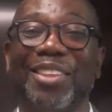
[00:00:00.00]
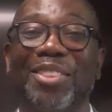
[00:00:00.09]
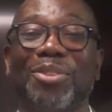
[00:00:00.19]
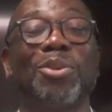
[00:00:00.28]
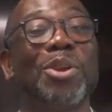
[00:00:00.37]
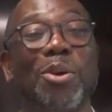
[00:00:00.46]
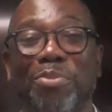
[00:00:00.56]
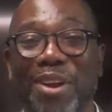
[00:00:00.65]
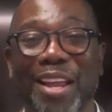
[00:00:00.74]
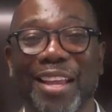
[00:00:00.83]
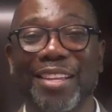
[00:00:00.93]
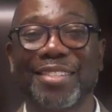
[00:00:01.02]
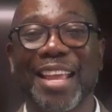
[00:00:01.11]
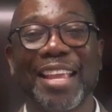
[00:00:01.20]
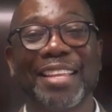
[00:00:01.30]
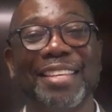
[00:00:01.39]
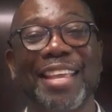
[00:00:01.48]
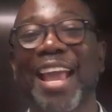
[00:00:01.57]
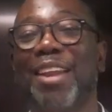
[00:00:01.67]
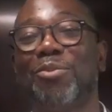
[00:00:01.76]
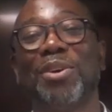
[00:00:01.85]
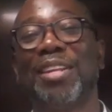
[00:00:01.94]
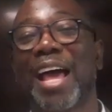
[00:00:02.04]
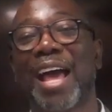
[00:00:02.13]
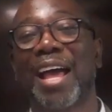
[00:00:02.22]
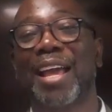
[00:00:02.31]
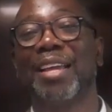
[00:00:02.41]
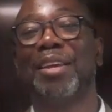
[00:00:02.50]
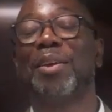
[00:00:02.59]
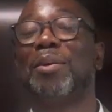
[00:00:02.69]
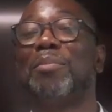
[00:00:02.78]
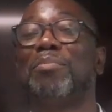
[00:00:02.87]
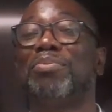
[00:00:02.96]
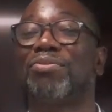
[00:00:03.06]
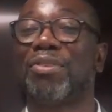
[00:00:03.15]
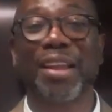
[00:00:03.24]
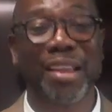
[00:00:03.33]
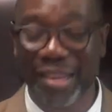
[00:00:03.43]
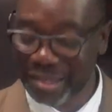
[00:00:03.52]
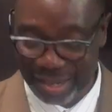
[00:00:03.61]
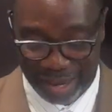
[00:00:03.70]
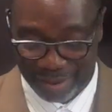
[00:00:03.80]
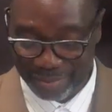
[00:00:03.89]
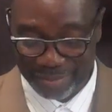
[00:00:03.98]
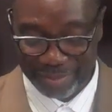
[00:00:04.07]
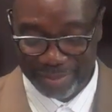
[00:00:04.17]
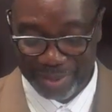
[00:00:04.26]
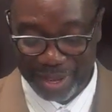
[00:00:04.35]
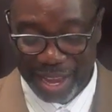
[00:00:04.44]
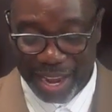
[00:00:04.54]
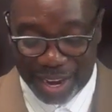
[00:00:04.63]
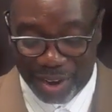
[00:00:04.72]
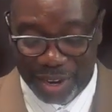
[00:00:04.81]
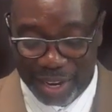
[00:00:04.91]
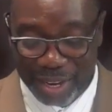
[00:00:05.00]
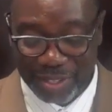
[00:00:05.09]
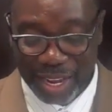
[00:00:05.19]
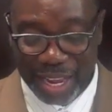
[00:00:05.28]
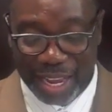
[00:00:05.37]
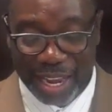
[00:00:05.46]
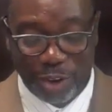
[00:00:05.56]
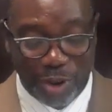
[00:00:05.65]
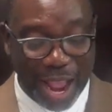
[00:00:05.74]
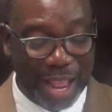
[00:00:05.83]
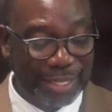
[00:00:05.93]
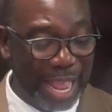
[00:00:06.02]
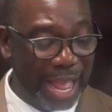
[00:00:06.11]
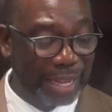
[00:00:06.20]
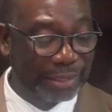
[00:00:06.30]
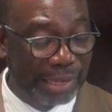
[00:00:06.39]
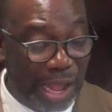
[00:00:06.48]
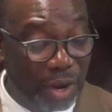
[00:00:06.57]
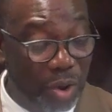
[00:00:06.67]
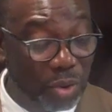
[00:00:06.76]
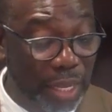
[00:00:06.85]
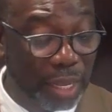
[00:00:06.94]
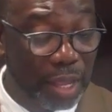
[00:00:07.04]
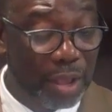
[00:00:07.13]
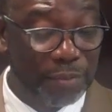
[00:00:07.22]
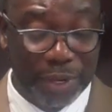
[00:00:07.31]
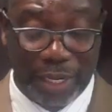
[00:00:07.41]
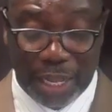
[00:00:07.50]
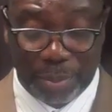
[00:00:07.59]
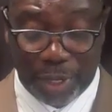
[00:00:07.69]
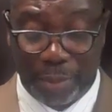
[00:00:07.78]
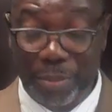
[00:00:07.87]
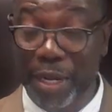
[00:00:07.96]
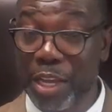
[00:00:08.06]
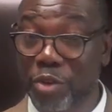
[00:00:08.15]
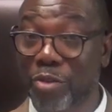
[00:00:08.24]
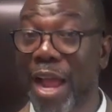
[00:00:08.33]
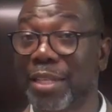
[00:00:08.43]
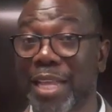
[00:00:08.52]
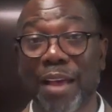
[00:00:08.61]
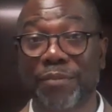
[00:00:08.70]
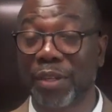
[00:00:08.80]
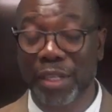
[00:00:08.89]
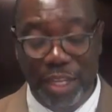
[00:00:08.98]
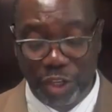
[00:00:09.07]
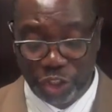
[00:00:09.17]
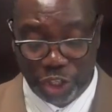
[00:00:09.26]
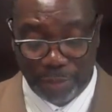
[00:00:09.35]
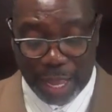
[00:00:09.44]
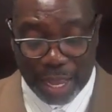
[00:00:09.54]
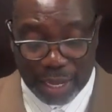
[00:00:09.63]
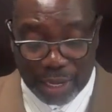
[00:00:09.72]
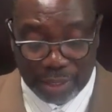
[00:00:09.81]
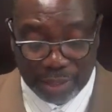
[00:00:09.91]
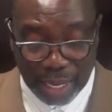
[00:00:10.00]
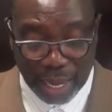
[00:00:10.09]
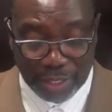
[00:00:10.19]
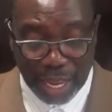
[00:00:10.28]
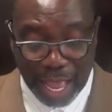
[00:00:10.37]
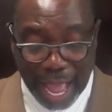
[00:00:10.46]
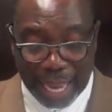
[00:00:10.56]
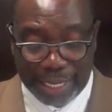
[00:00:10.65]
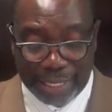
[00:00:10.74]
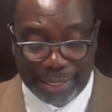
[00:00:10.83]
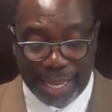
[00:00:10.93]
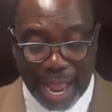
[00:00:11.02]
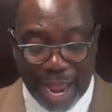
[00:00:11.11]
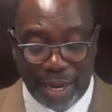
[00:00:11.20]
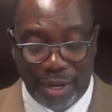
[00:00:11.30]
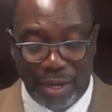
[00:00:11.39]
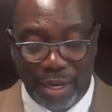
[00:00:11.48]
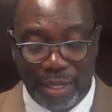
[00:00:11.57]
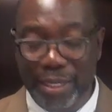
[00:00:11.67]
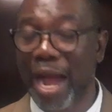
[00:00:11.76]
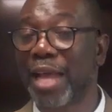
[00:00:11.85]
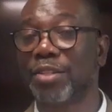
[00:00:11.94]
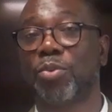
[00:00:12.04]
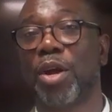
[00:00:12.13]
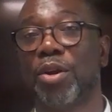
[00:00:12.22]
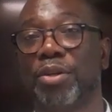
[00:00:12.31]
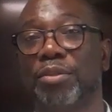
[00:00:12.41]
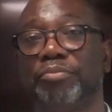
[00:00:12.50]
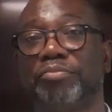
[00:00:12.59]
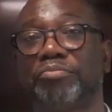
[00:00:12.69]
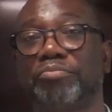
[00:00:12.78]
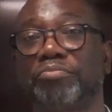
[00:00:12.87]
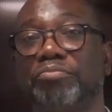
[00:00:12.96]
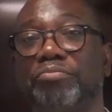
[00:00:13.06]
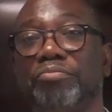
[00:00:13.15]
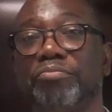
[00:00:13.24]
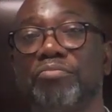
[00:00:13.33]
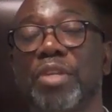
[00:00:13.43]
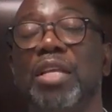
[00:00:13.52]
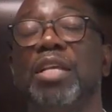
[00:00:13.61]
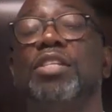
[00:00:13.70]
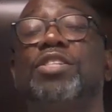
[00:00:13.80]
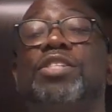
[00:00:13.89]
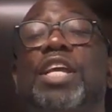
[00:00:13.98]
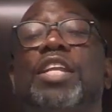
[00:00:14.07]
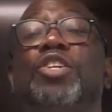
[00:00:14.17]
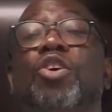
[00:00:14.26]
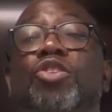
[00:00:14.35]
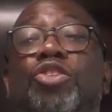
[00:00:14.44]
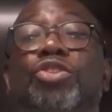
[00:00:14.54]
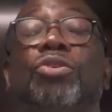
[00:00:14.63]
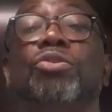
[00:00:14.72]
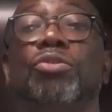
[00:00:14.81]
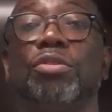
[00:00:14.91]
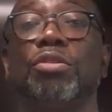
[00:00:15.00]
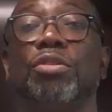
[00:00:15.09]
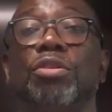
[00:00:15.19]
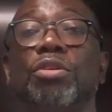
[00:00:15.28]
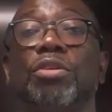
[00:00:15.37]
through your praise. Yet will I praise him. Here it is. He cries out not only for liberty, but he cries out for leadership. He says, I desire God's word. Send your truth